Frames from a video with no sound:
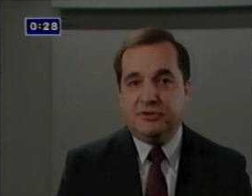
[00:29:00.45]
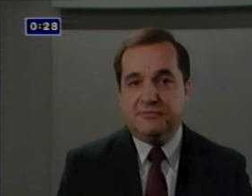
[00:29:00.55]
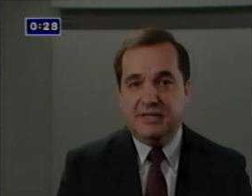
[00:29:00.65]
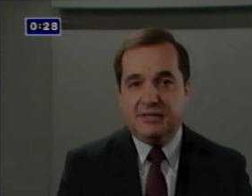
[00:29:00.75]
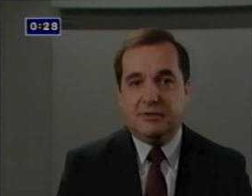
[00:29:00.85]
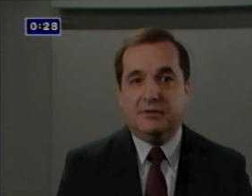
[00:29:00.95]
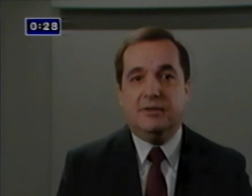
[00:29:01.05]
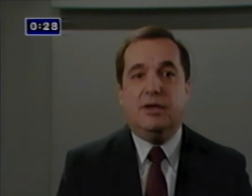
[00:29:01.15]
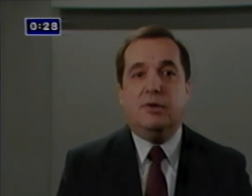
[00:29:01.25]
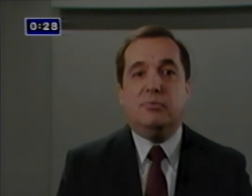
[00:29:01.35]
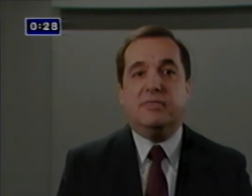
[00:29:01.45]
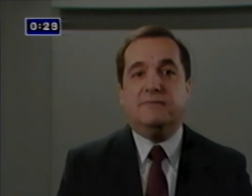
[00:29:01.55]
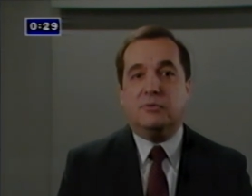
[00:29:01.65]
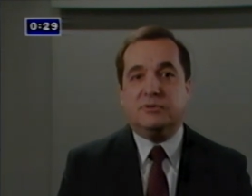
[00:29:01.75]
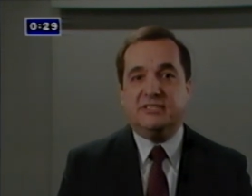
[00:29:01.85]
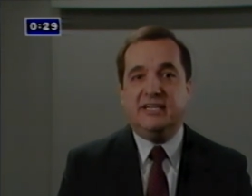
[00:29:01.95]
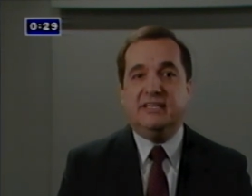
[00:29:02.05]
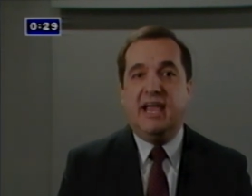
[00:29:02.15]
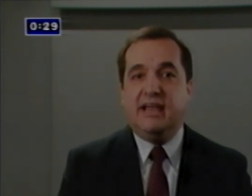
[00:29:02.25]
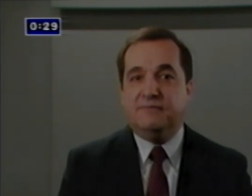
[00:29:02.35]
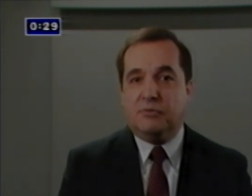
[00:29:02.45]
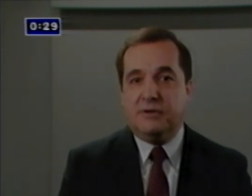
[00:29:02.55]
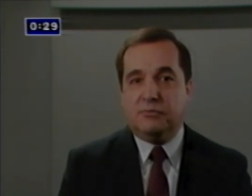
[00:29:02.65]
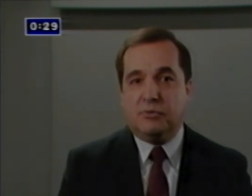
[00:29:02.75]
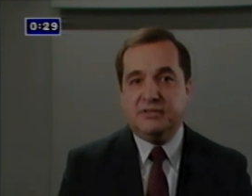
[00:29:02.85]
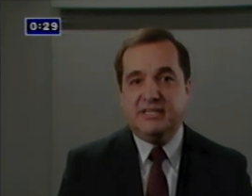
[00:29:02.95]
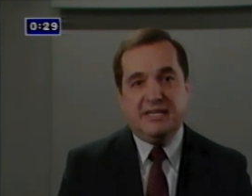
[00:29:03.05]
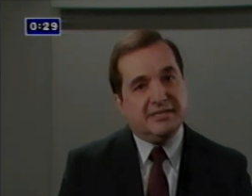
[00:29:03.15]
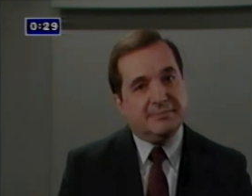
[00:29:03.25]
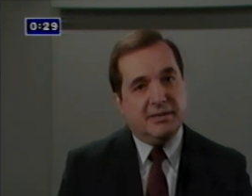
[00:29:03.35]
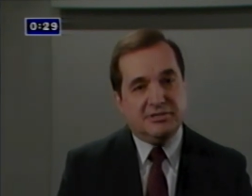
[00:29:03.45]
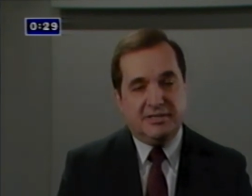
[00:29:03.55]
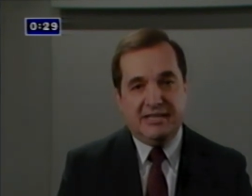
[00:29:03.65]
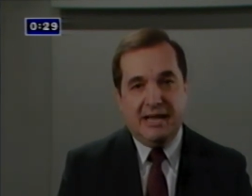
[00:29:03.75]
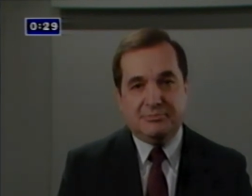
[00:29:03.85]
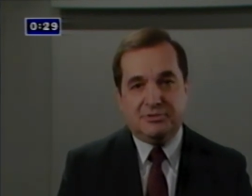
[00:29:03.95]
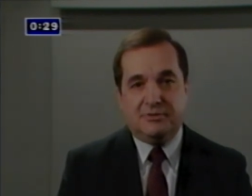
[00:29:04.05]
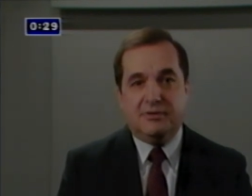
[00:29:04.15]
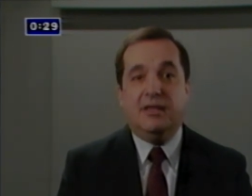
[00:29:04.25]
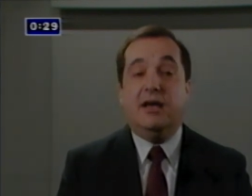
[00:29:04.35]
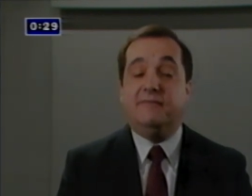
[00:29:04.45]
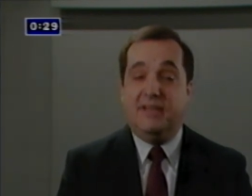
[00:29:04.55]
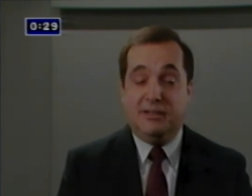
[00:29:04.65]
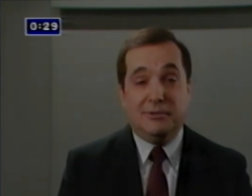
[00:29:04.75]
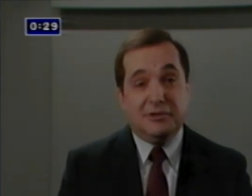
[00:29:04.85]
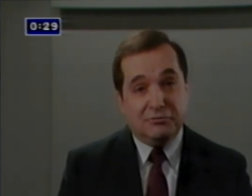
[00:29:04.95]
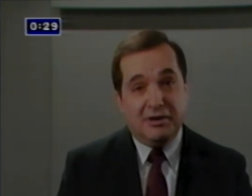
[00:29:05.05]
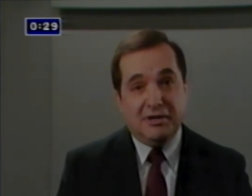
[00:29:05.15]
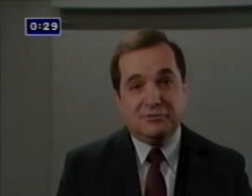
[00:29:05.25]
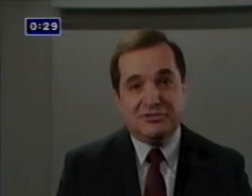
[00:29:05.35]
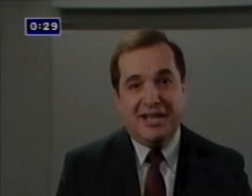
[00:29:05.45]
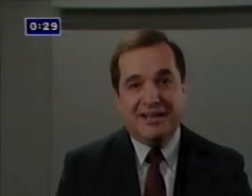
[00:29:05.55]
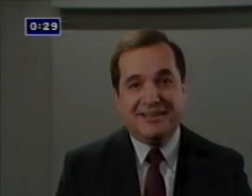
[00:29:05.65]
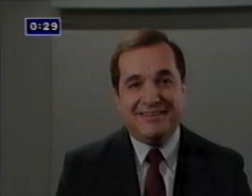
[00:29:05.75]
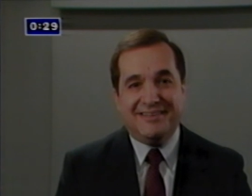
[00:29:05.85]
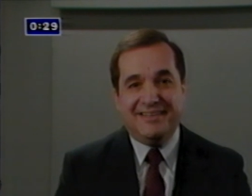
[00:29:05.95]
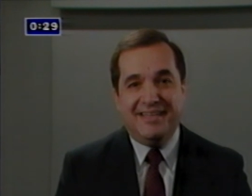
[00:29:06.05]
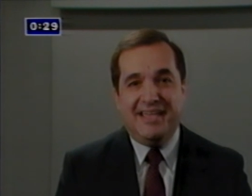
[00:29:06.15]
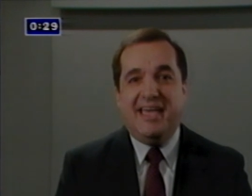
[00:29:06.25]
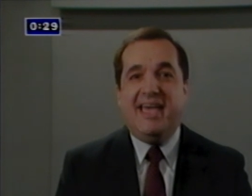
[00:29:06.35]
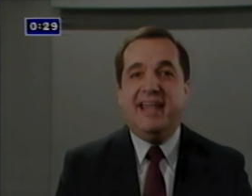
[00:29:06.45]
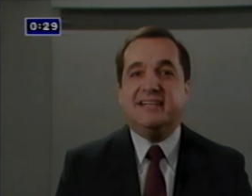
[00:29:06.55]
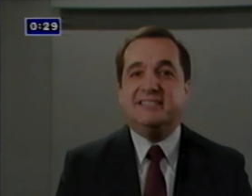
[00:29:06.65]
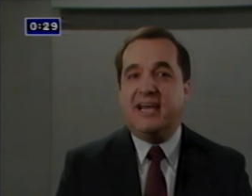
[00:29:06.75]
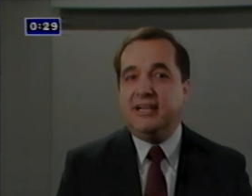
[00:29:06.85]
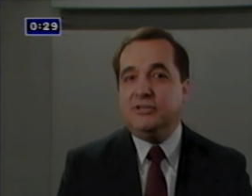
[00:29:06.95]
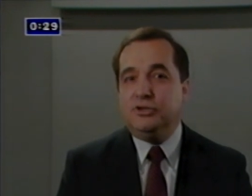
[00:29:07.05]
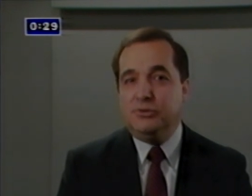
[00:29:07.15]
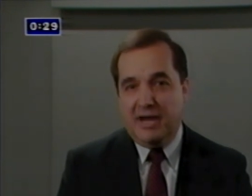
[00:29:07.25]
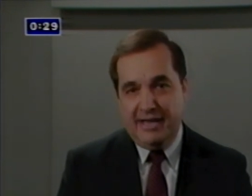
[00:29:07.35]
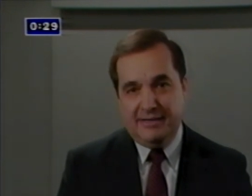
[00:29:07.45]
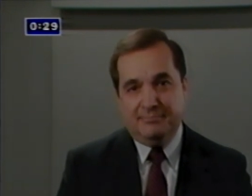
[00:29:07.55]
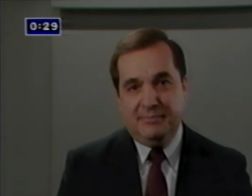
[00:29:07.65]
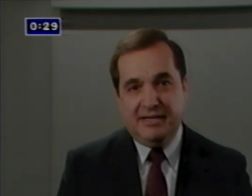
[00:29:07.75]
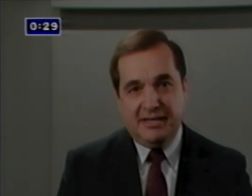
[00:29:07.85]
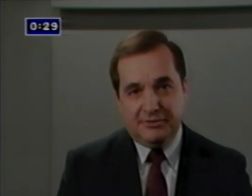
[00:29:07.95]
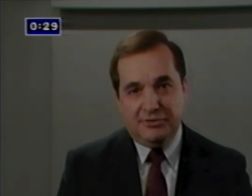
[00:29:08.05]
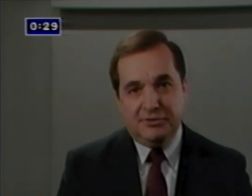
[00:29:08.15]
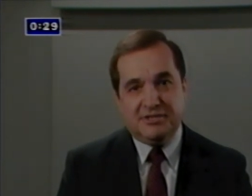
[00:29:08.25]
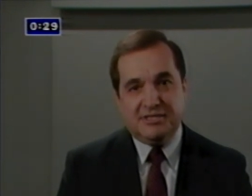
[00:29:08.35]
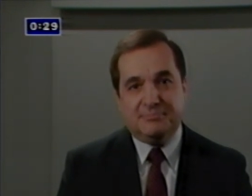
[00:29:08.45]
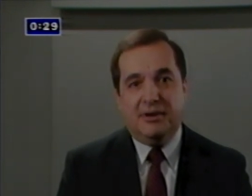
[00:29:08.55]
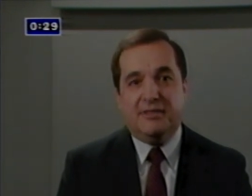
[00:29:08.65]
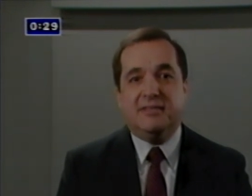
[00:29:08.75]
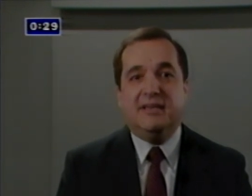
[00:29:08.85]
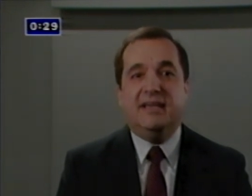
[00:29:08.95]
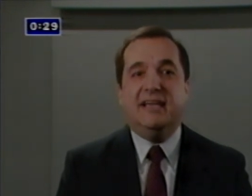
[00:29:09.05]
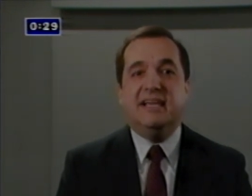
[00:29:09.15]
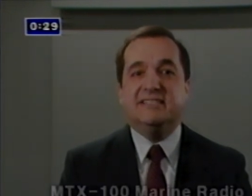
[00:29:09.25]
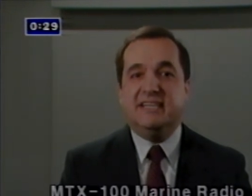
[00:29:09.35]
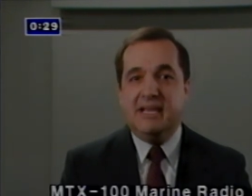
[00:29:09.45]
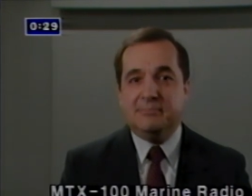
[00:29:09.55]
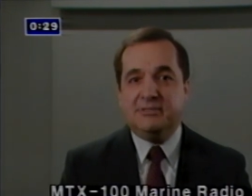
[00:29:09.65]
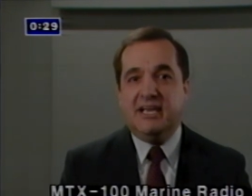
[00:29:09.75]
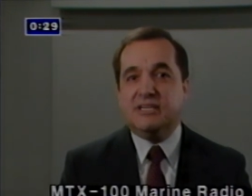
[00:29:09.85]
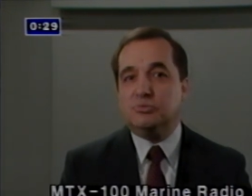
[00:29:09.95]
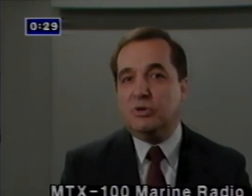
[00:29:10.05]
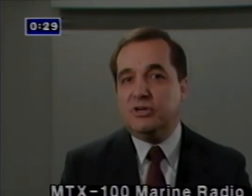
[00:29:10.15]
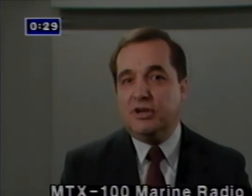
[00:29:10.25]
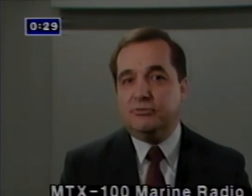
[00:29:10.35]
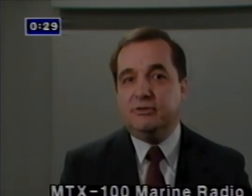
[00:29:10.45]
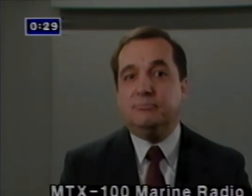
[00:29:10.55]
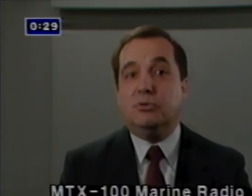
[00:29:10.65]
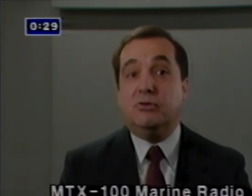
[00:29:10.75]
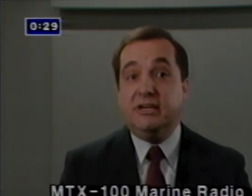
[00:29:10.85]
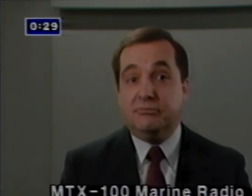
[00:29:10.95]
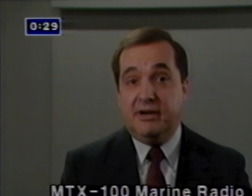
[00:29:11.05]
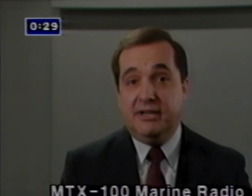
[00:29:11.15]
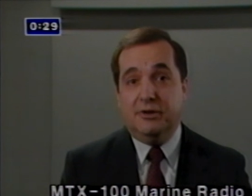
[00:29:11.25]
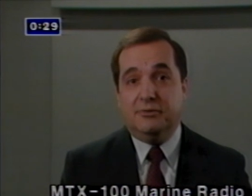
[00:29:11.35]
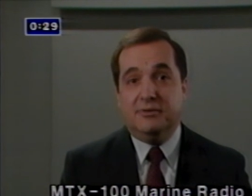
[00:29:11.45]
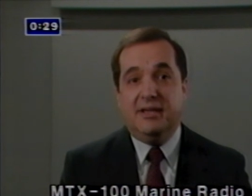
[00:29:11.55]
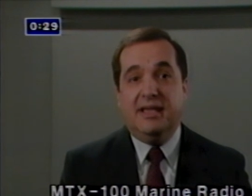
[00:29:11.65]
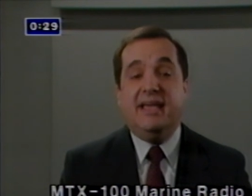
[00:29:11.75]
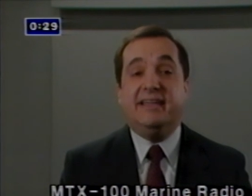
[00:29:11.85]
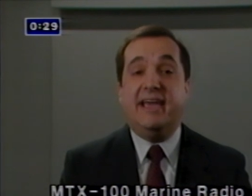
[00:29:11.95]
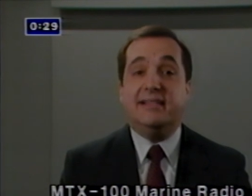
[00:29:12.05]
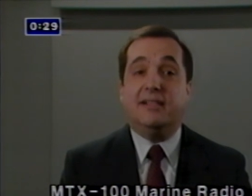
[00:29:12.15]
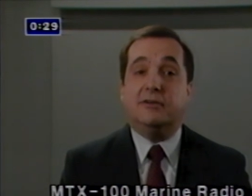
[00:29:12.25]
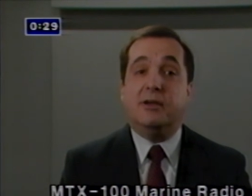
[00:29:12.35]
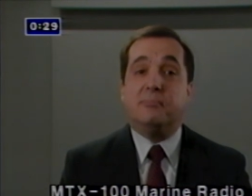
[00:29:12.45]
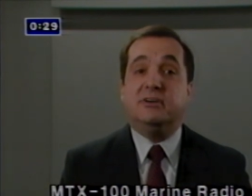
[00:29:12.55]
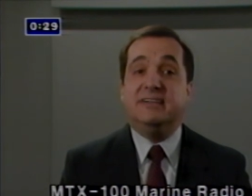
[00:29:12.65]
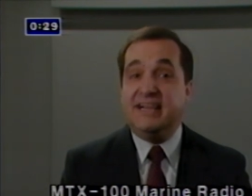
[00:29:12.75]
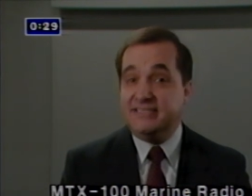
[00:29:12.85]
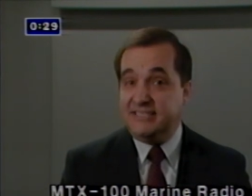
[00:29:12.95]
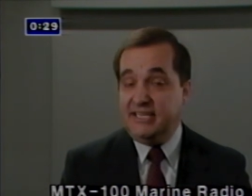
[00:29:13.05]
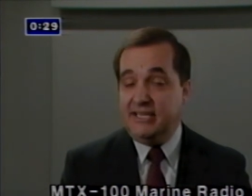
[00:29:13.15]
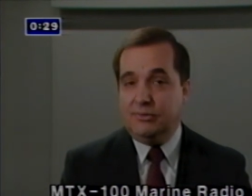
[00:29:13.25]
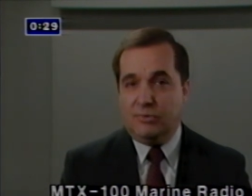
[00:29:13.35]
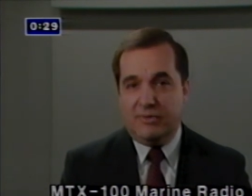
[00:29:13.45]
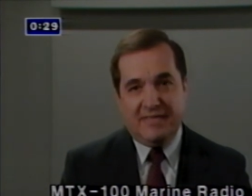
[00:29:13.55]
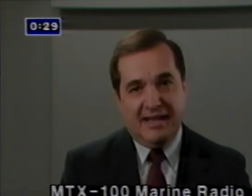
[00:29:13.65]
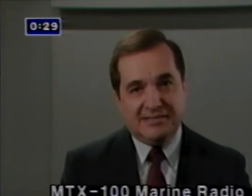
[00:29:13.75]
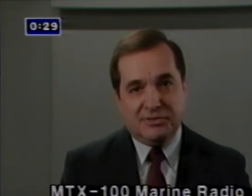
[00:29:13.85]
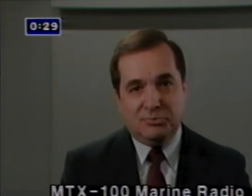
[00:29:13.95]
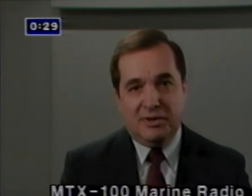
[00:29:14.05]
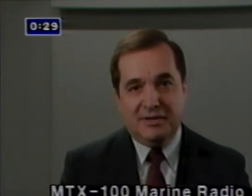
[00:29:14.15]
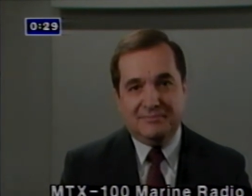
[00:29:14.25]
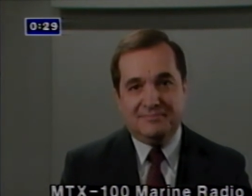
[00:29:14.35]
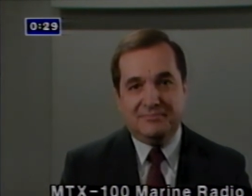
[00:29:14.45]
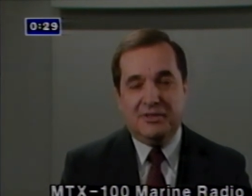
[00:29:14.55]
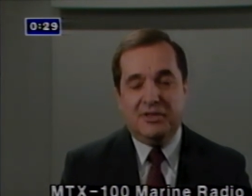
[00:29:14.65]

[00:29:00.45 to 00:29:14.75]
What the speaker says: in your vehicle with the 14844D special adapter available at Radio Shack. An exciting new item being introduced this month is the MTX100 Marine Radio, catalog number 191001.